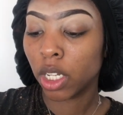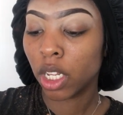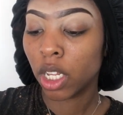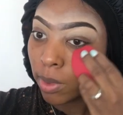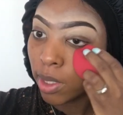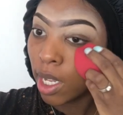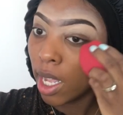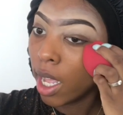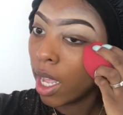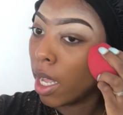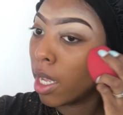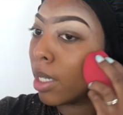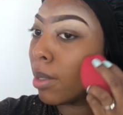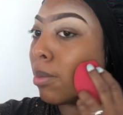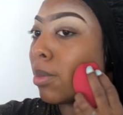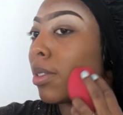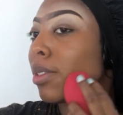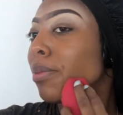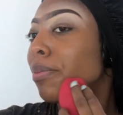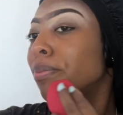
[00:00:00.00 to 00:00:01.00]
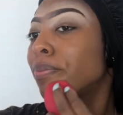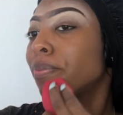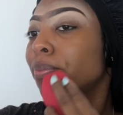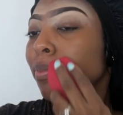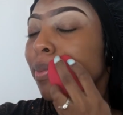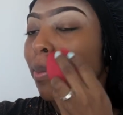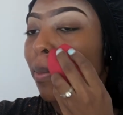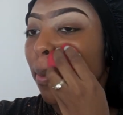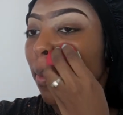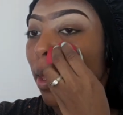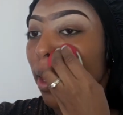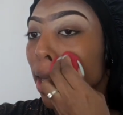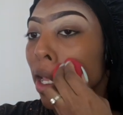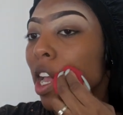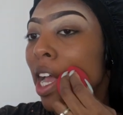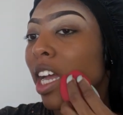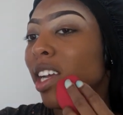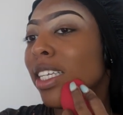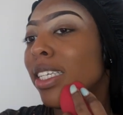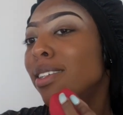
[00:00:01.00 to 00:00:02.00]
Sometimes
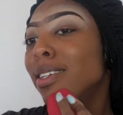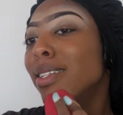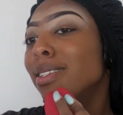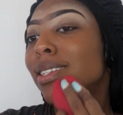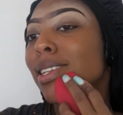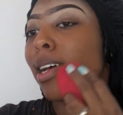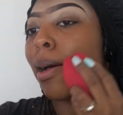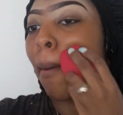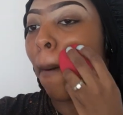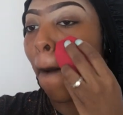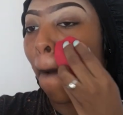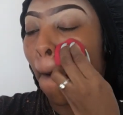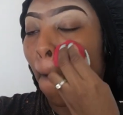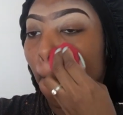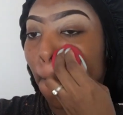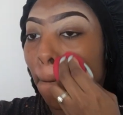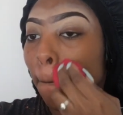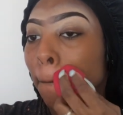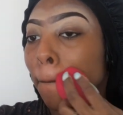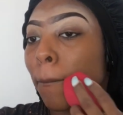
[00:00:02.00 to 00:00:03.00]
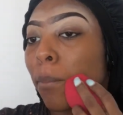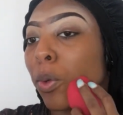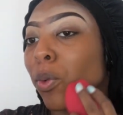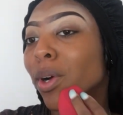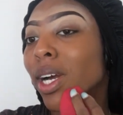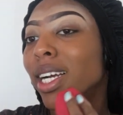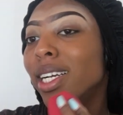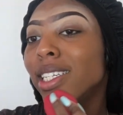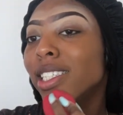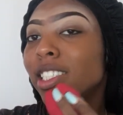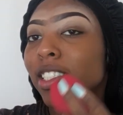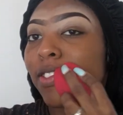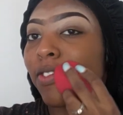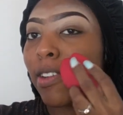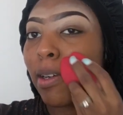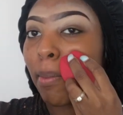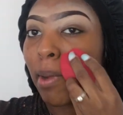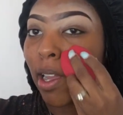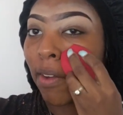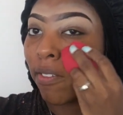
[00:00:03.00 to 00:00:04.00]
I use a brush
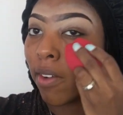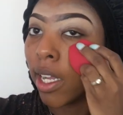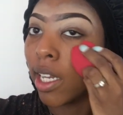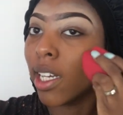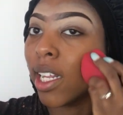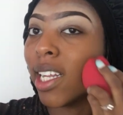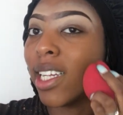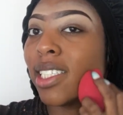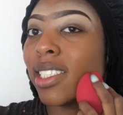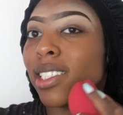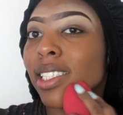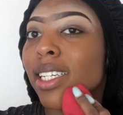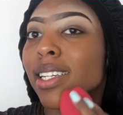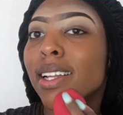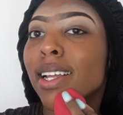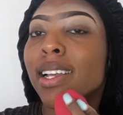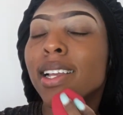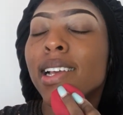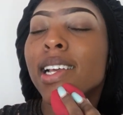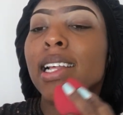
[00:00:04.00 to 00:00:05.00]
for my foundation,